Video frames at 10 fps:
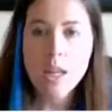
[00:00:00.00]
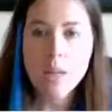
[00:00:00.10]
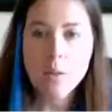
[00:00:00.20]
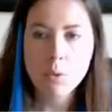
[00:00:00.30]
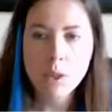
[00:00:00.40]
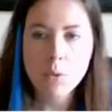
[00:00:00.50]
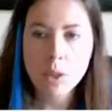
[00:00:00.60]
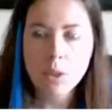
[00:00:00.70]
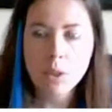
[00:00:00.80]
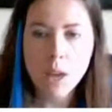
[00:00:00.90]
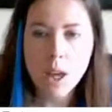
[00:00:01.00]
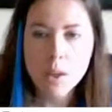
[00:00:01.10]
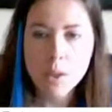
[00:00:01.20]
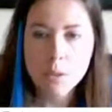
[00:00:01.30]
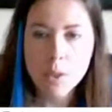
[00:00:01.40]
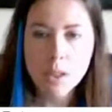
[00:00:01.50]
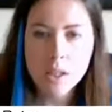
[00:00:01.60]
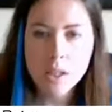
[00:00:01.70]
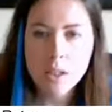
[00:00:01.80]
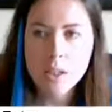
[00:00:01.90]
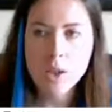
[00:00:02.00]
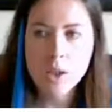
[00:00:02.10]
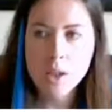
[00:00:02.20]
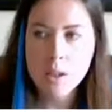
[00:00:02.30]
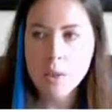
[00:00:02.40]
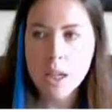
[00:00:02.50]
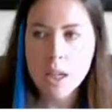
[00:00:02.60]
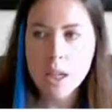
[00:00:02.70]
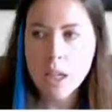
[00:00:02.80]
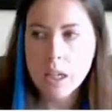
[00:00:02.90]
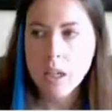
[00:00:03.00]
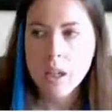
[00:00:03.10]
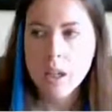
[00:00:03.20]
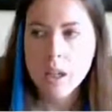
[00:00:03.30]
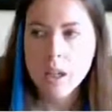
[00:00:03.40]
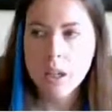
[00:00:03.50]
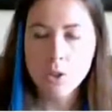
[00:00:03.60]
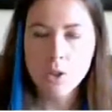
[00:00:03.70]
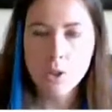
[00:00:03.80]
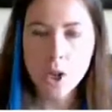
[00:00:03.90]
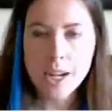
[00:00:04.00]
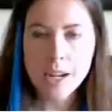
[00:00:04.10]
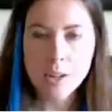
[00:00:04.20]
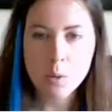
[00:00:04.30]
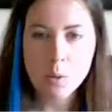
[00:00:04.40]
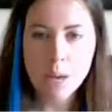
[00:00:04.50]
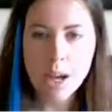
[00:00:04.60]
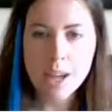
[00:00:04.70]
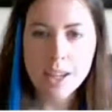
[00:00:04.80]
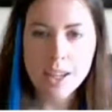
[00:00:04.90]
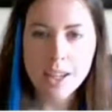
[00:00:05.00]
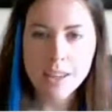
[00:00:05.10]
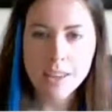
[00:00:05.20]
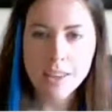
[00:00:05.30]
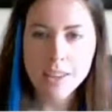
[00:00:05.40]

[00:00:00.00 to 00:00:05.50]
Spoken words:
and they really have to go together because you're going to be constrained by